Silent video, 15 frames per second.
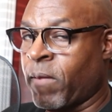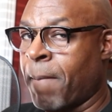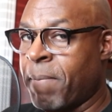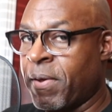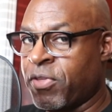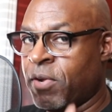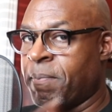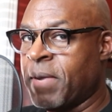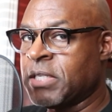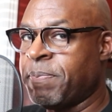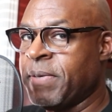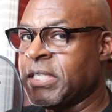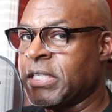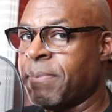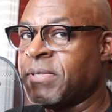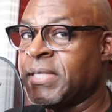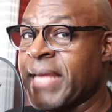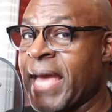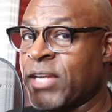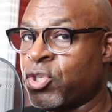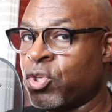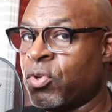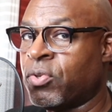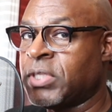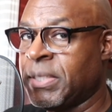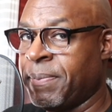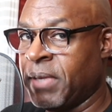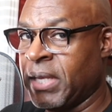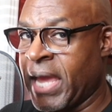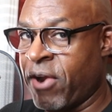But there must be substantial
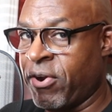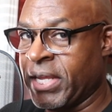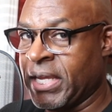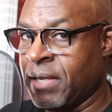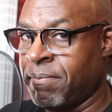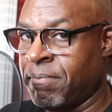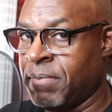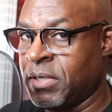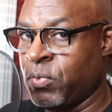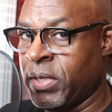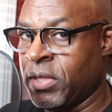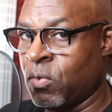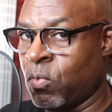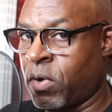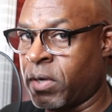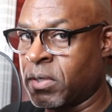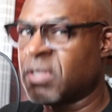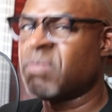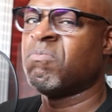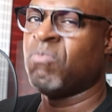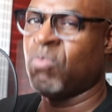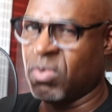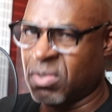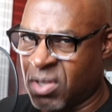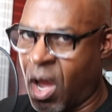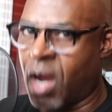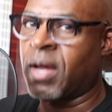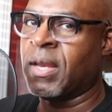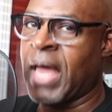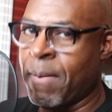similarity between the works. We'll
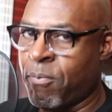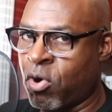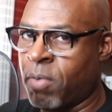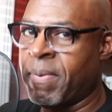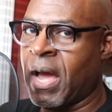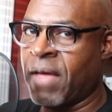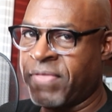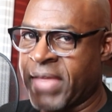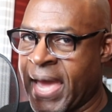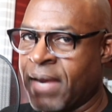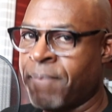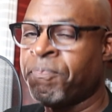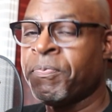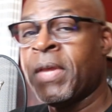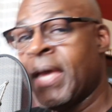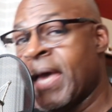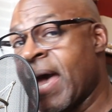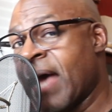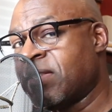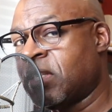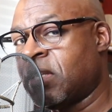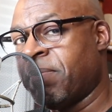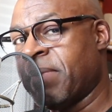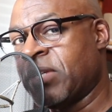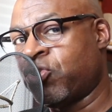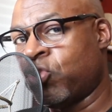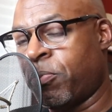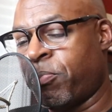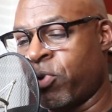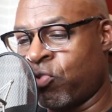talk a lot more about that as the
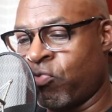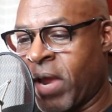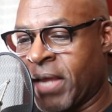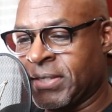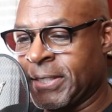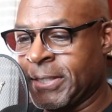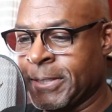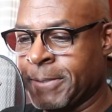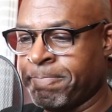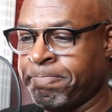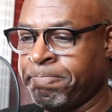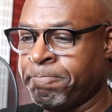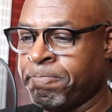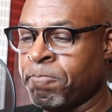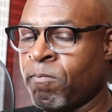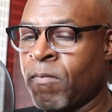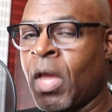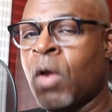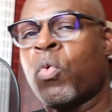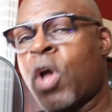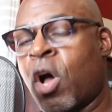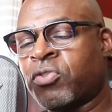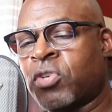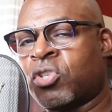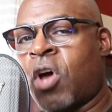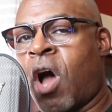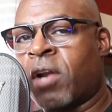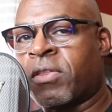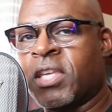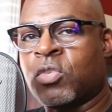semester progresses. We also
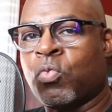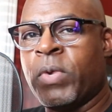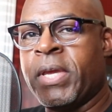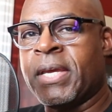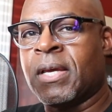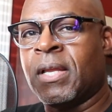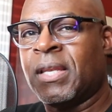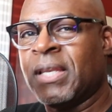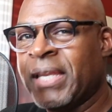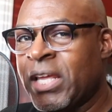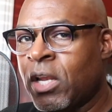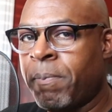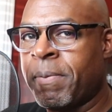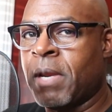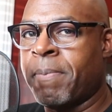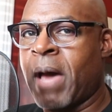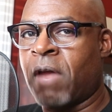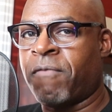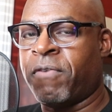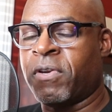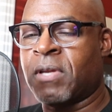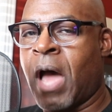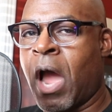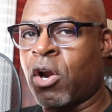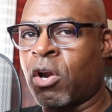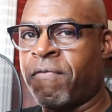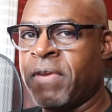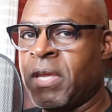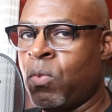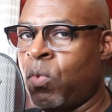talked this week a little bit about
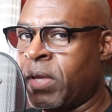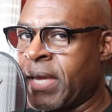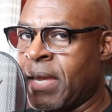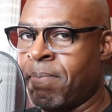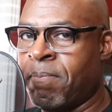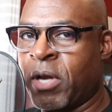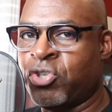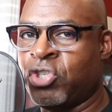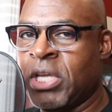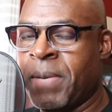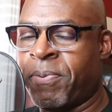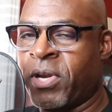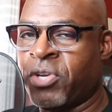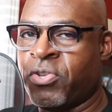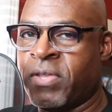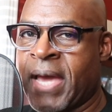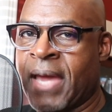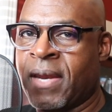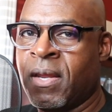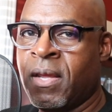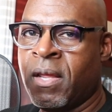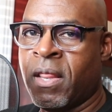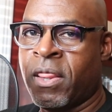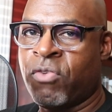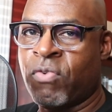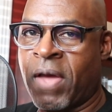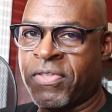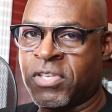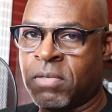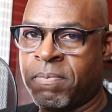photography. We'll get much deeper into that
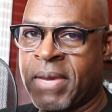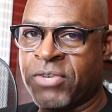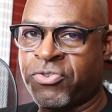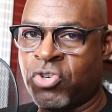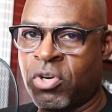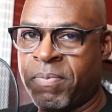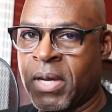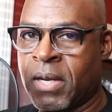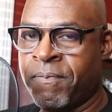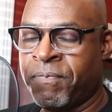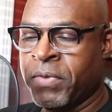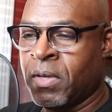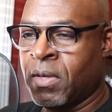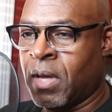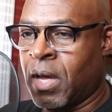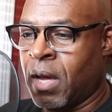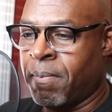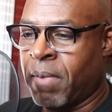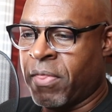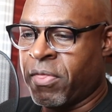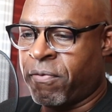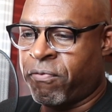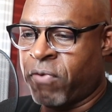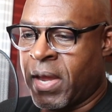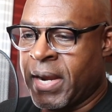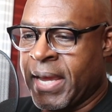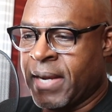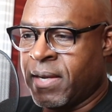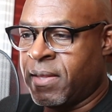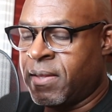throughout the semester, but on the front
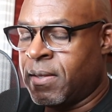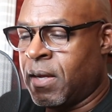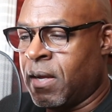end,